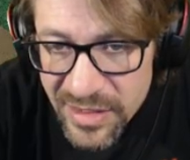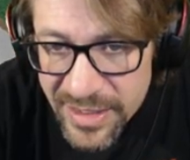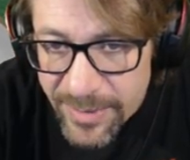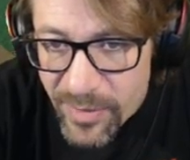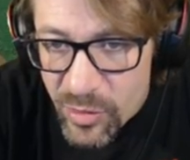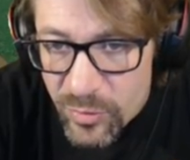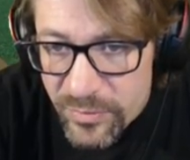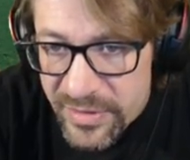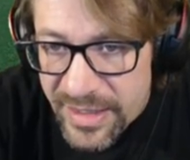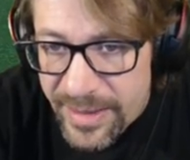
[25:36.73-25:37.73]
Come
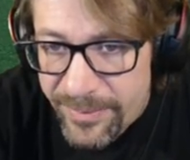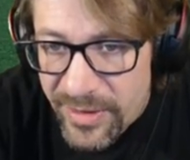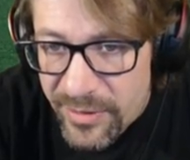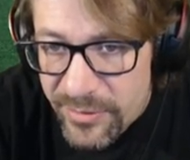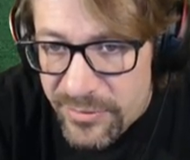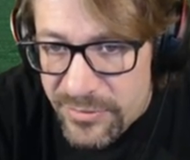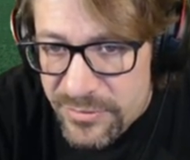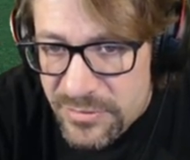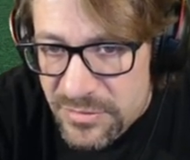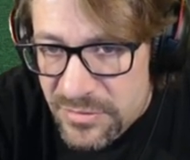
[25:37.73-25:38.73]
on, come
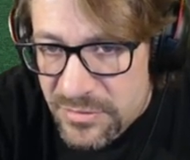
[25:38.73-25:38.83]
on.